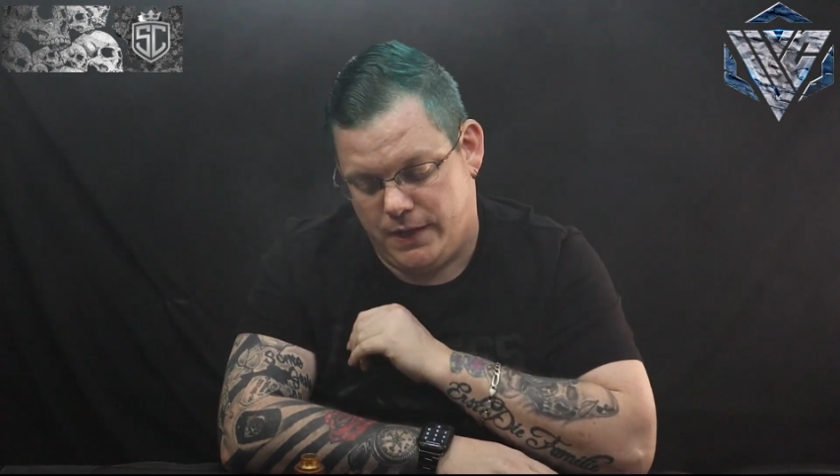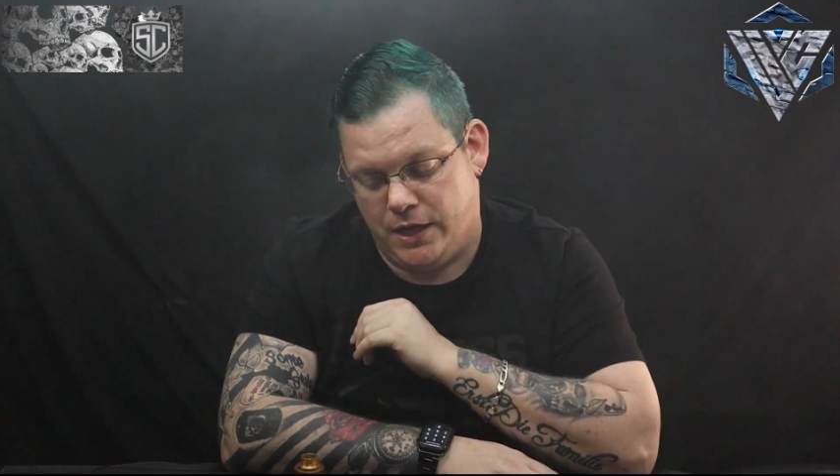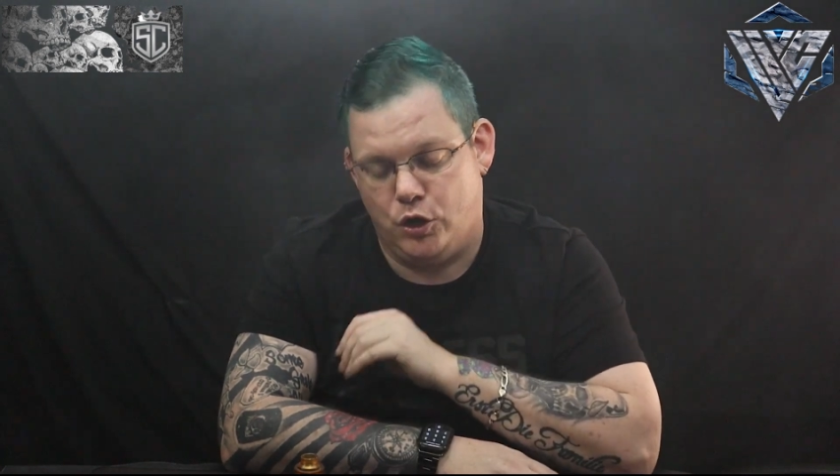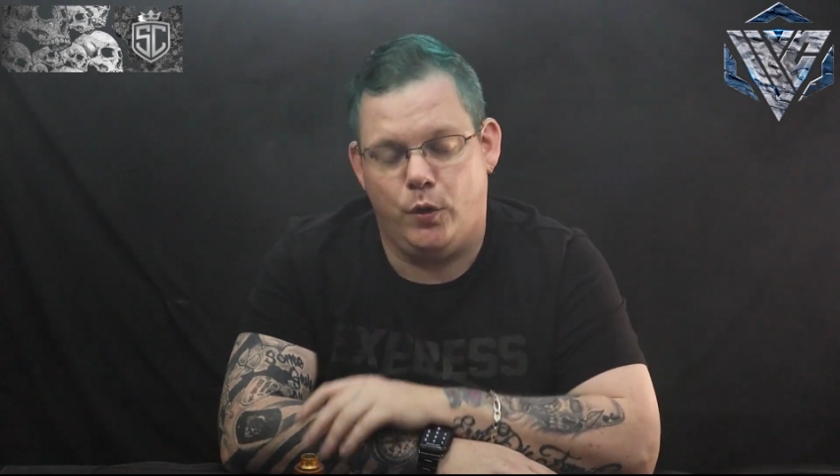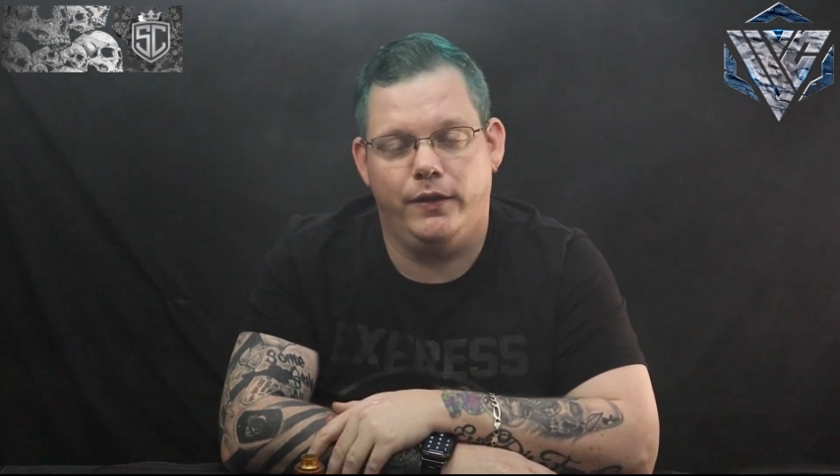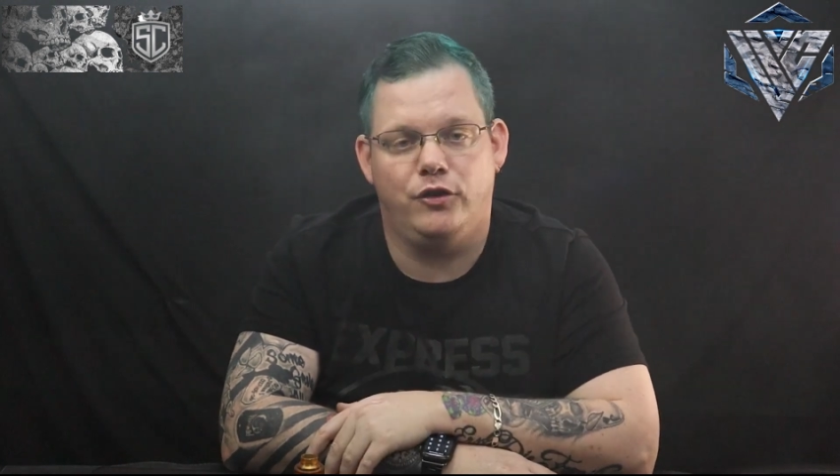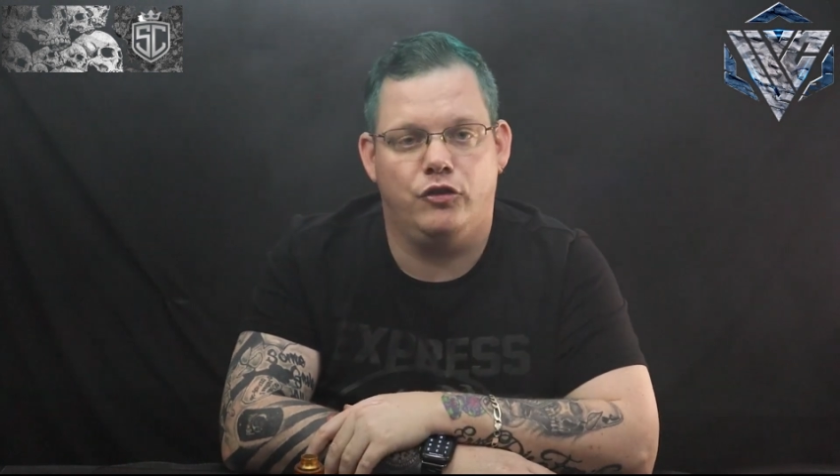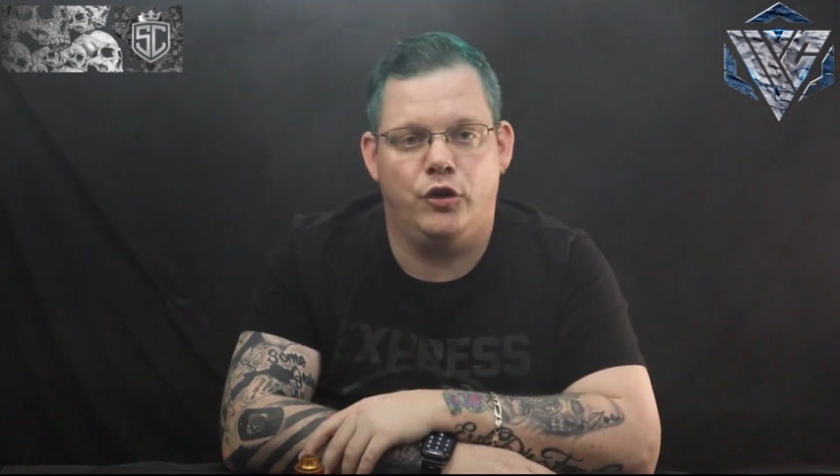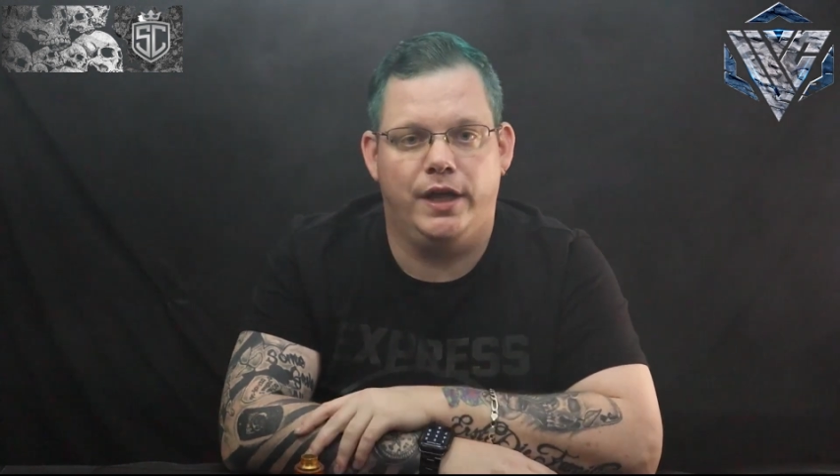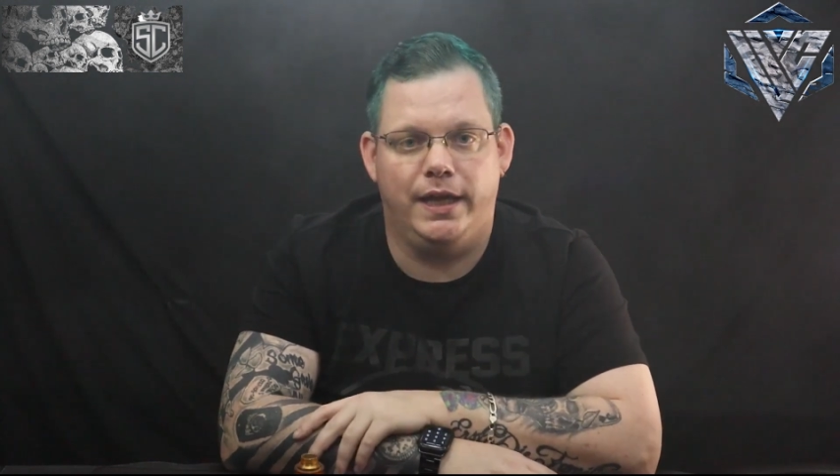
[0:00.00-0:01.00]
and knowing that
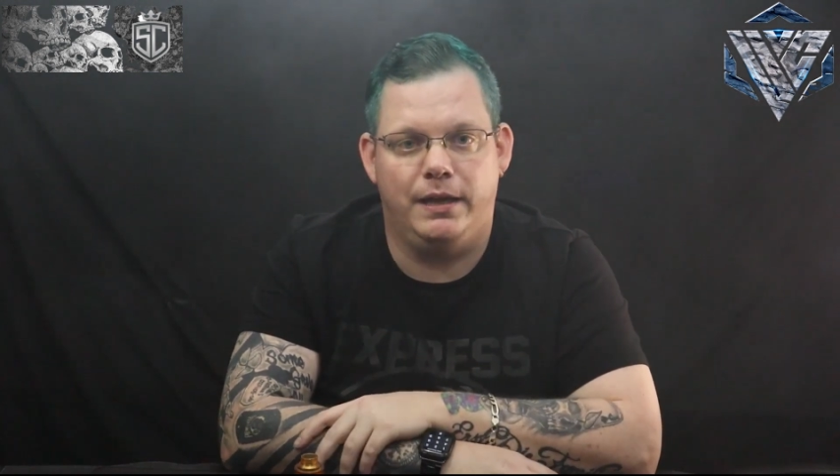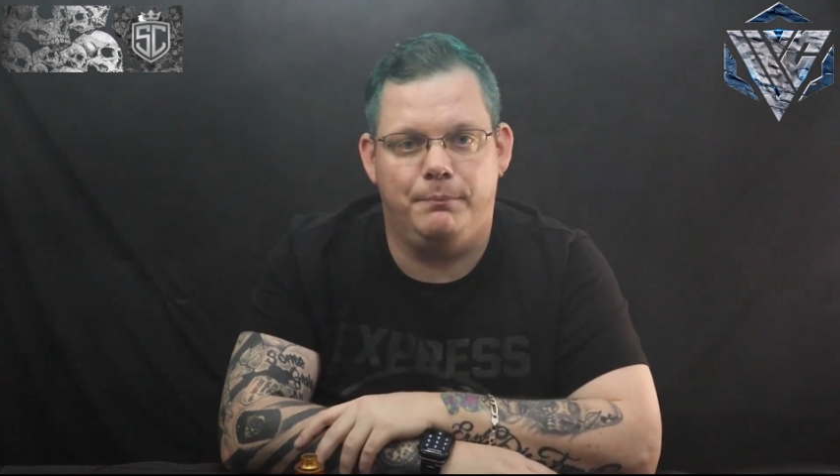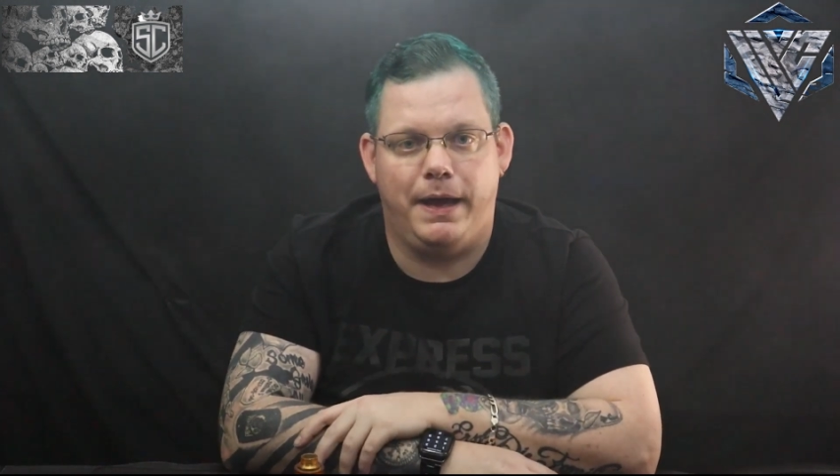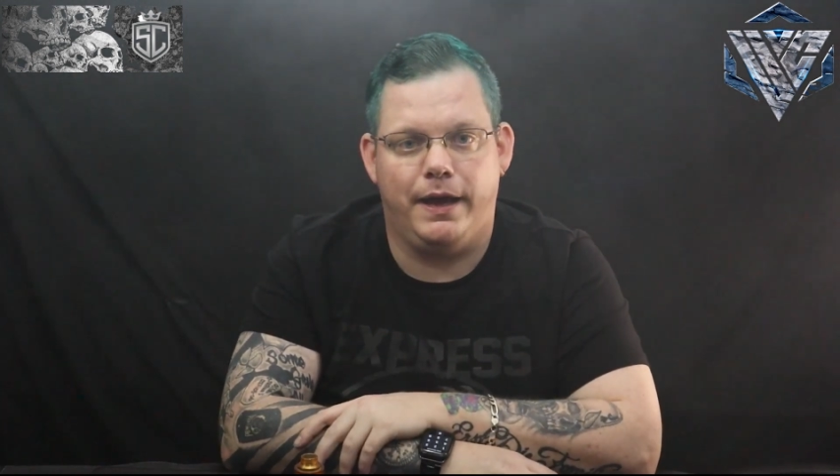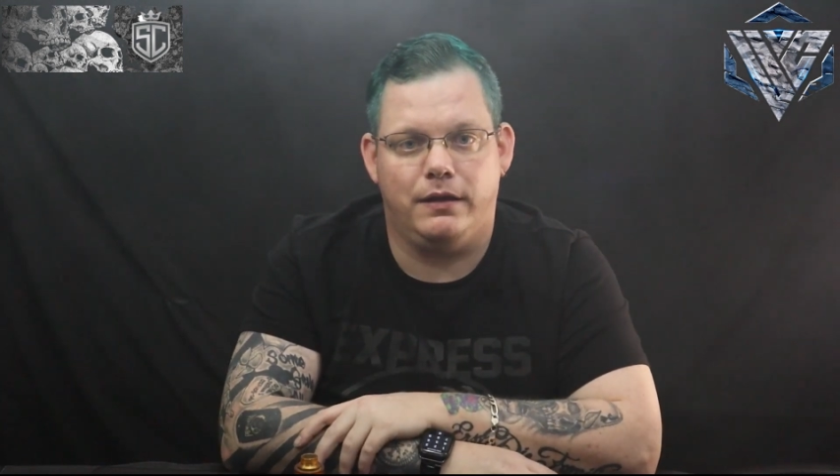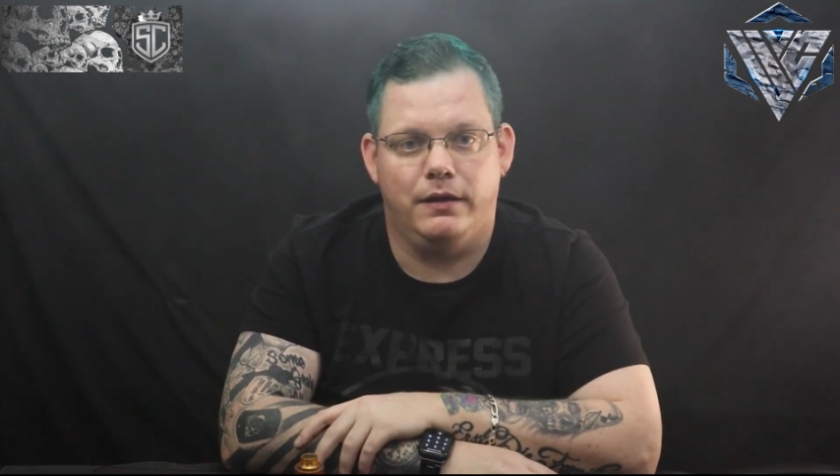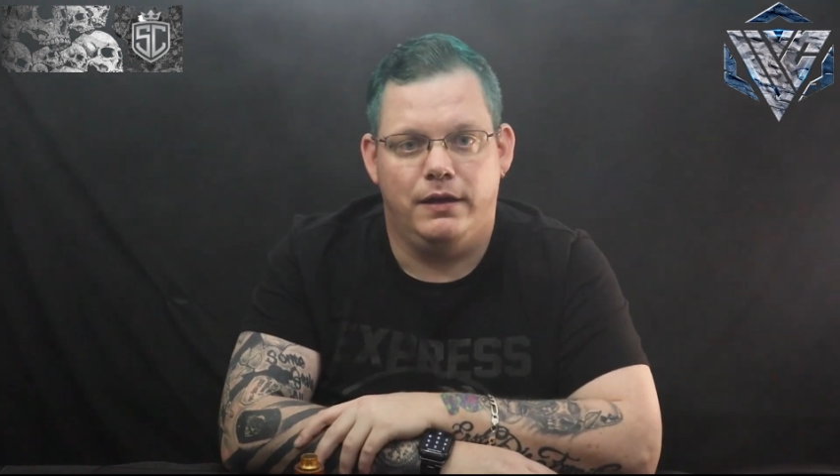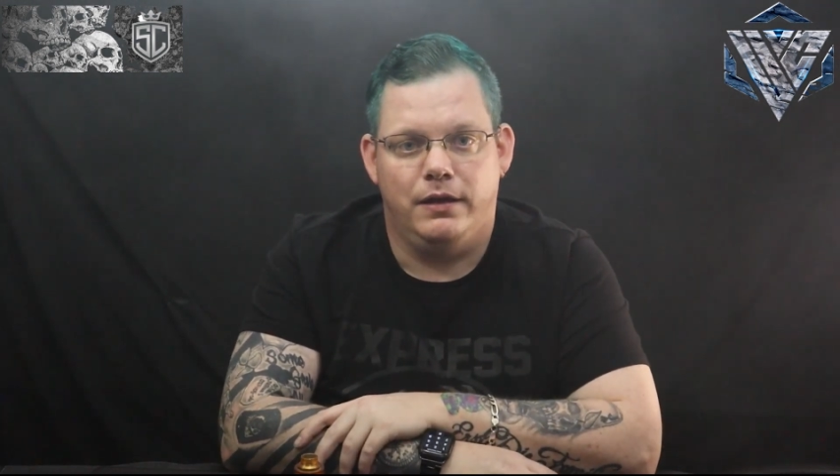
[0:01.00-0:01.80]
you're going to get it back.